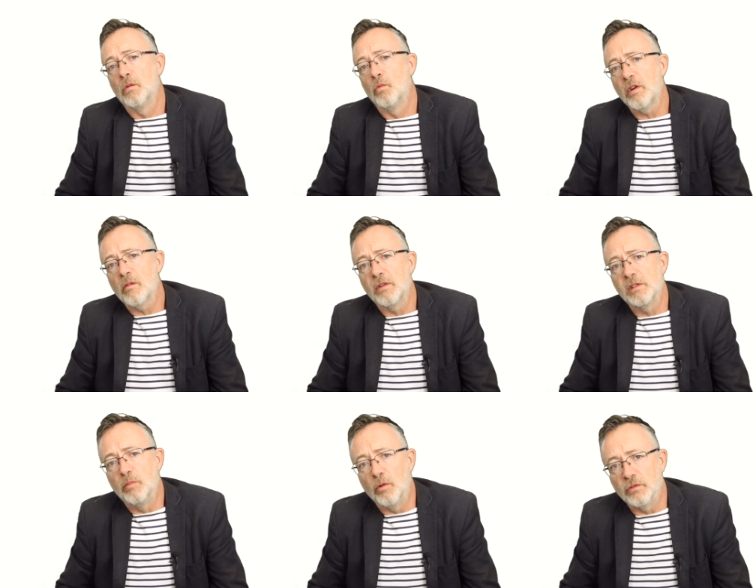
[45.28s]
One of the
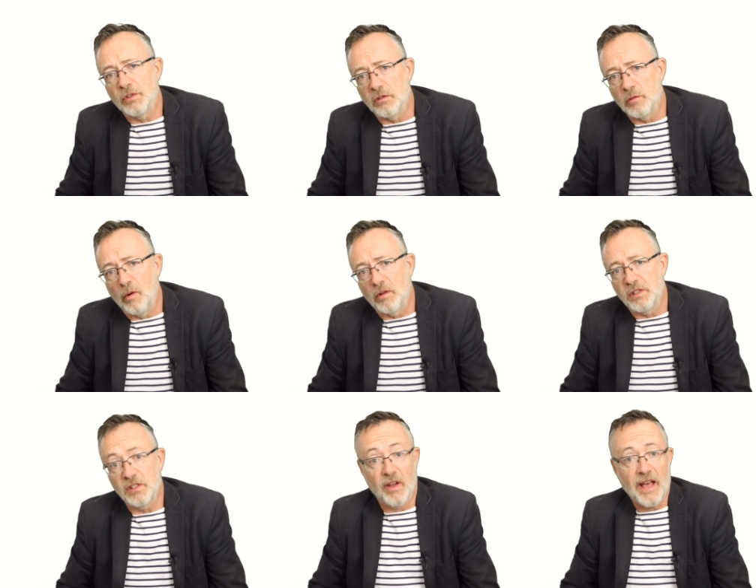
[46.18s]
most important social
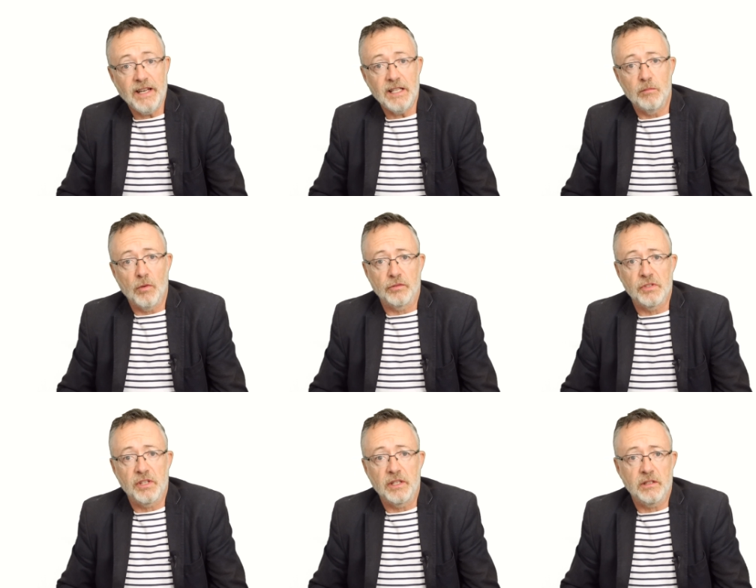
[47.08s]
policies for any modern
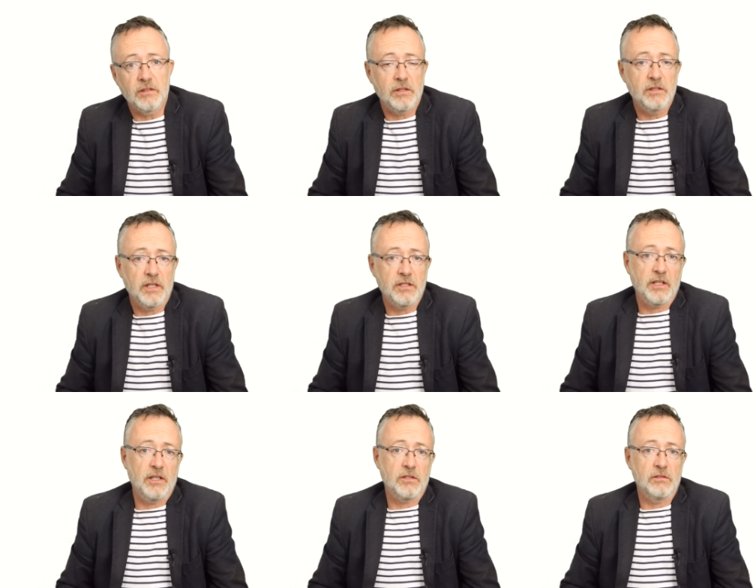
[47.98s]
state concerns
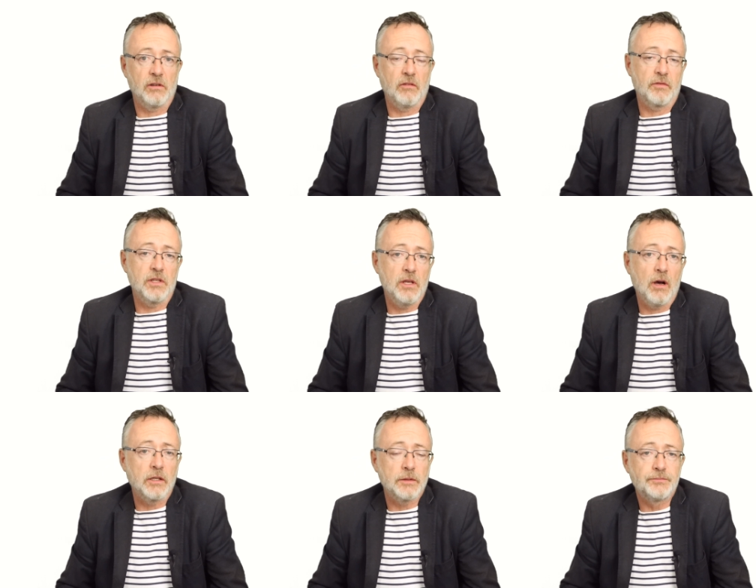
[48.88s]
education of the
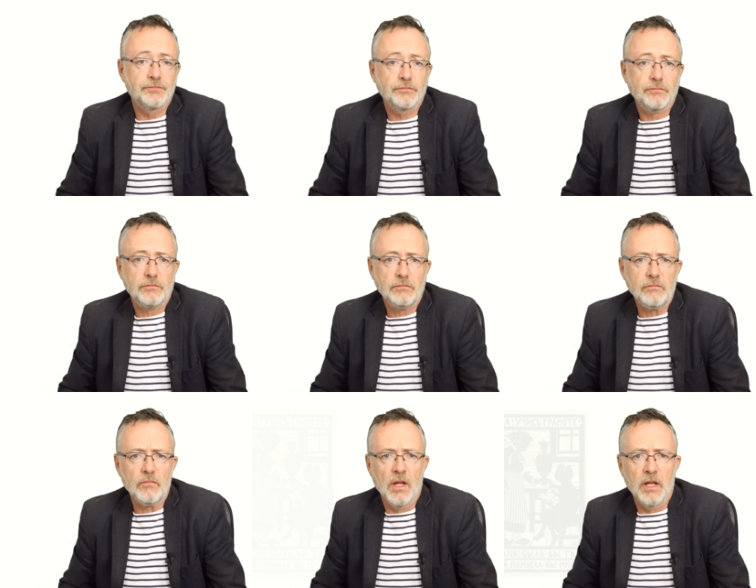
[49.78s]
young.
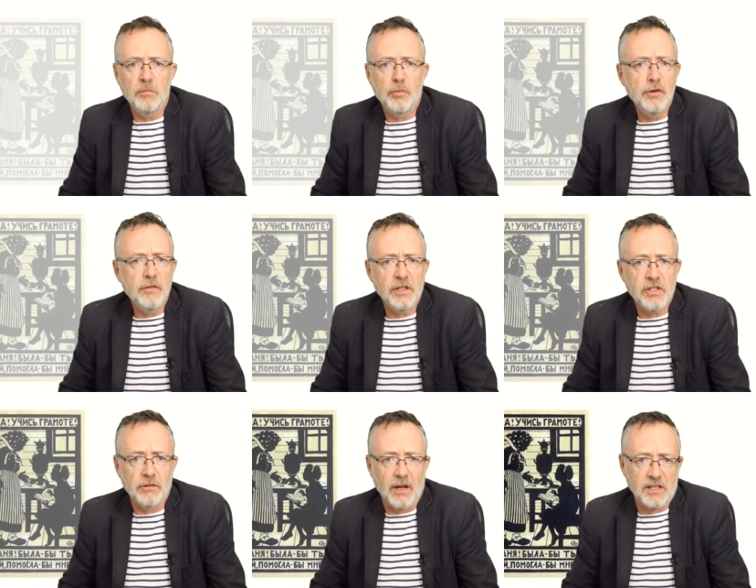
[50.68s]
Improving
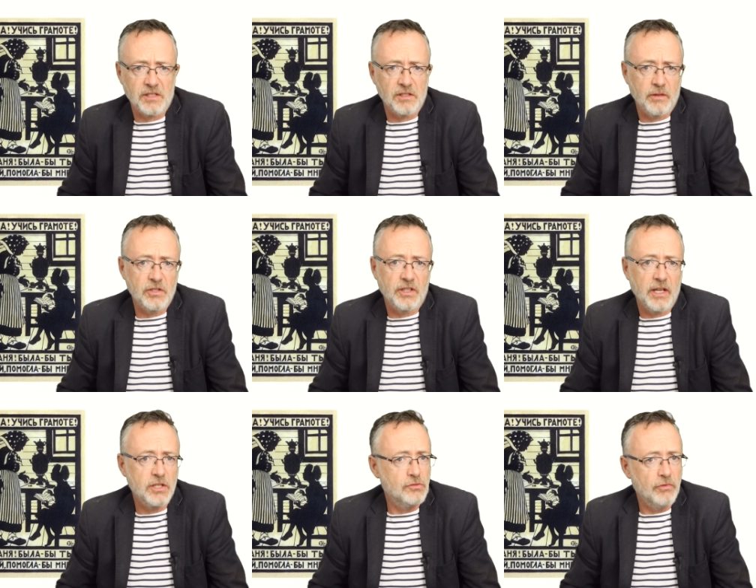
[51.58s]
general access to
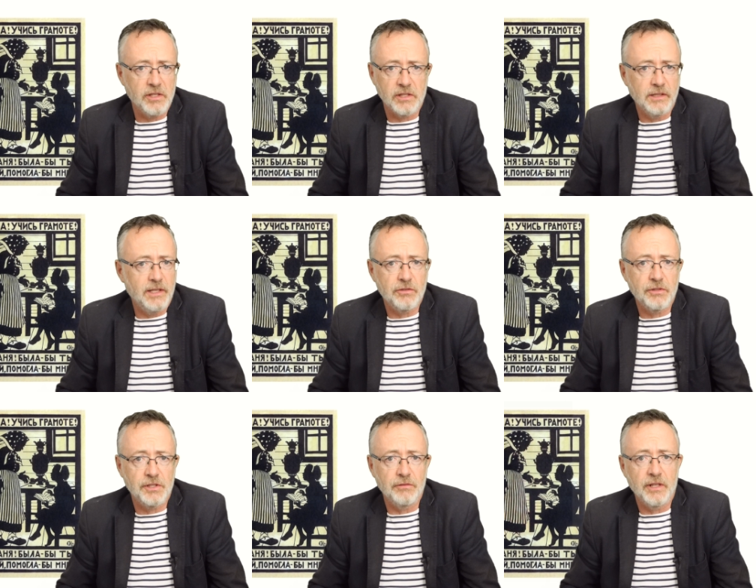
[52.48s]
education, raising
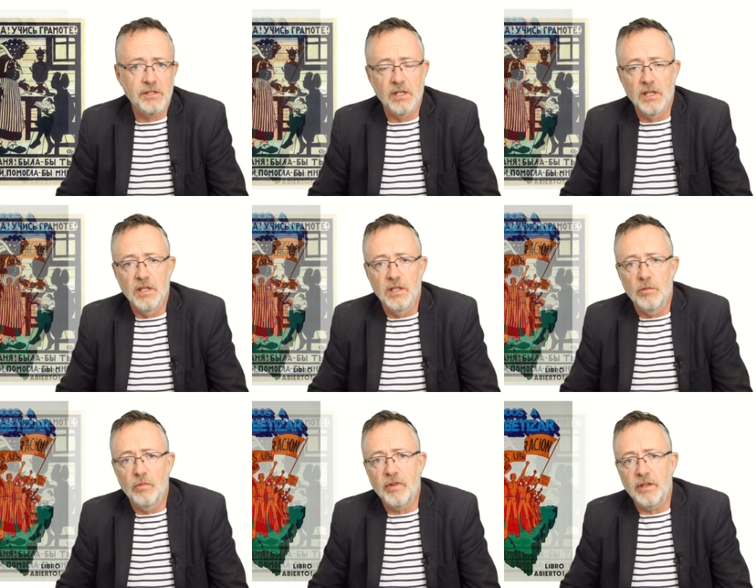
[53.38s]
literacy rates
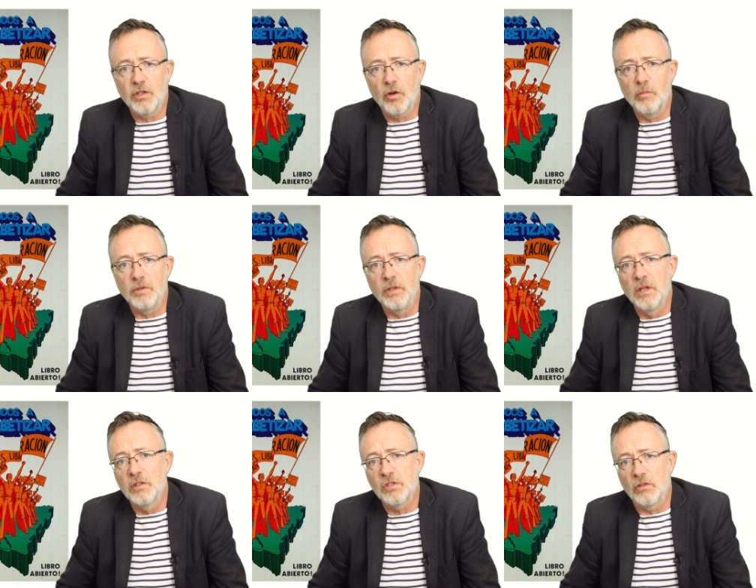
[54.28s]
were very common
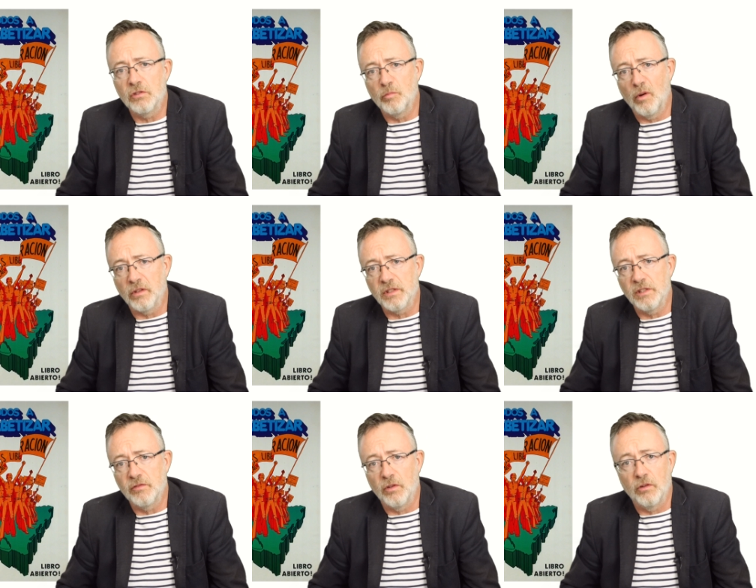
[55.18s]
social
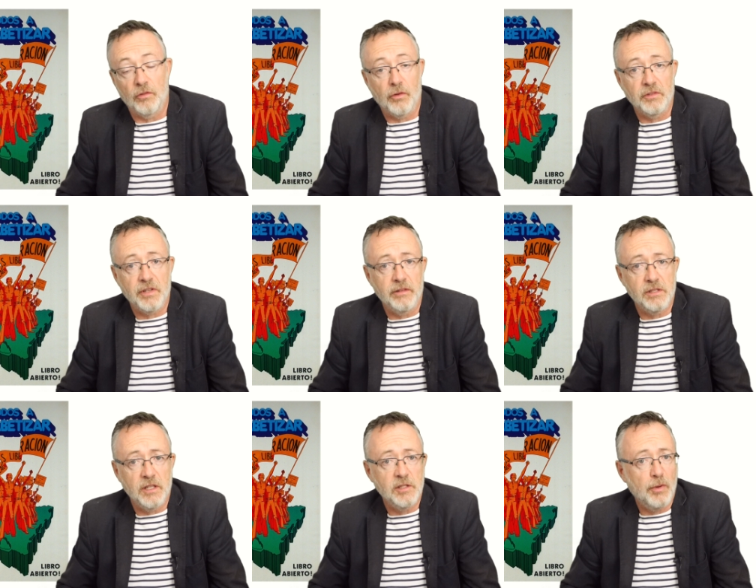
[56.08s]
policies for authoritarian
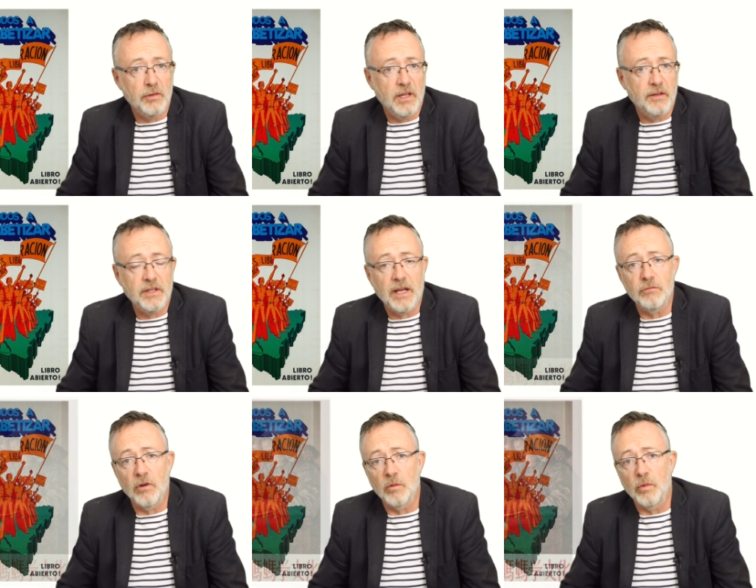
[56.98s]
states, both left
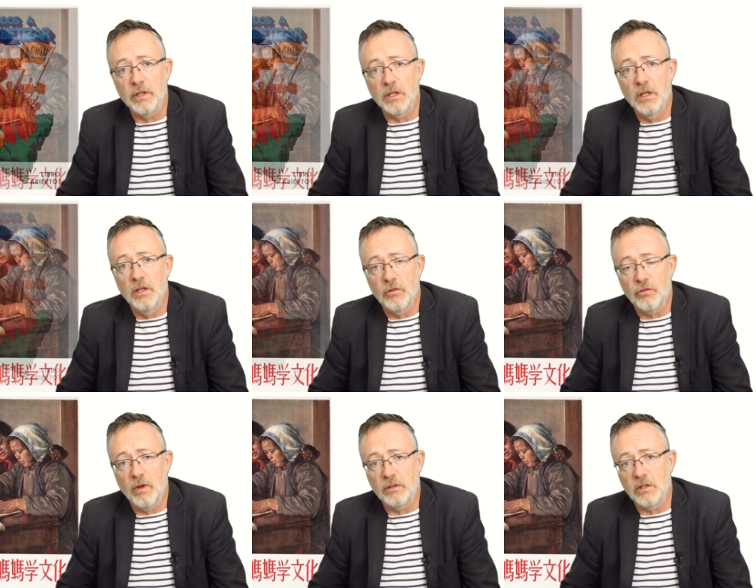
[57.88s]
and right wing,
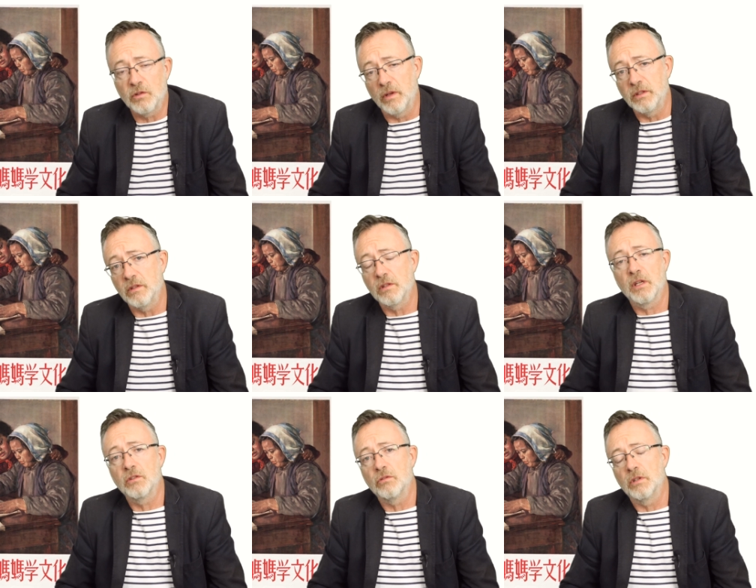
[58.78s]
throughout the 20th
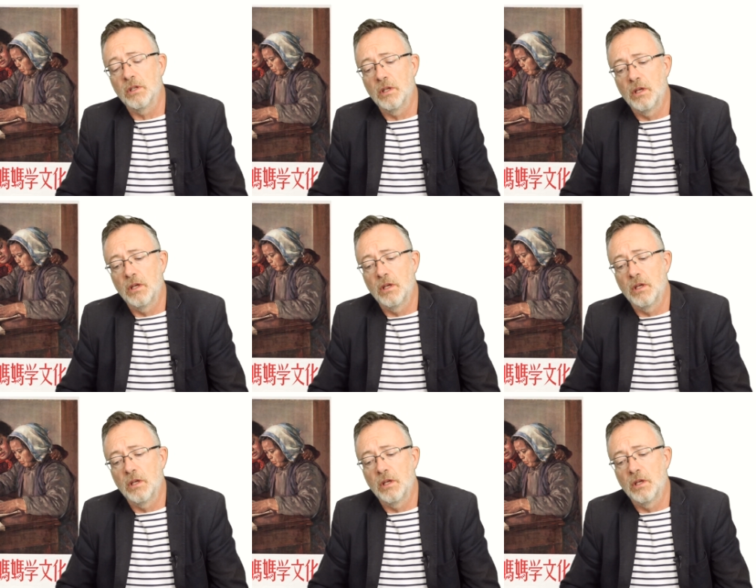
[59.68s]
century.